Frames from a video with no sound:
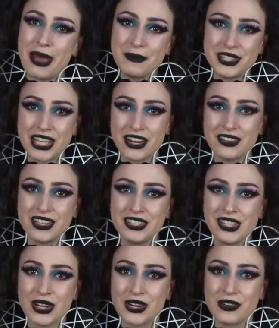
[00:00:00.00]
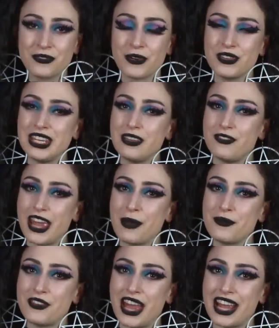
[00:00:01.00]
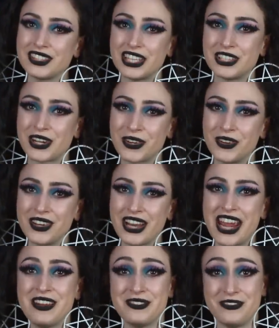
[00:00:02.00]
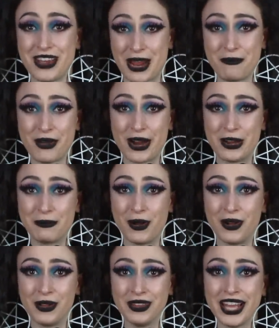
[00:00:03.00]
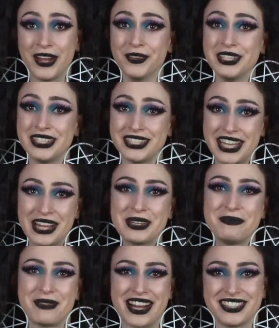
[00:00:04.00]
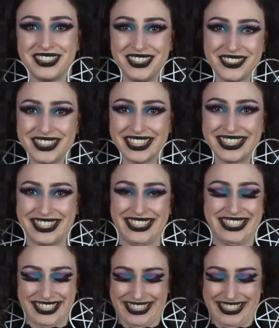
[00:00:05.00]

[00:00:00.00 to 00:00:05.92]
emissary this year for the Vampfang's Eternal Night Vampire Ball held in Salem, Massachusetts.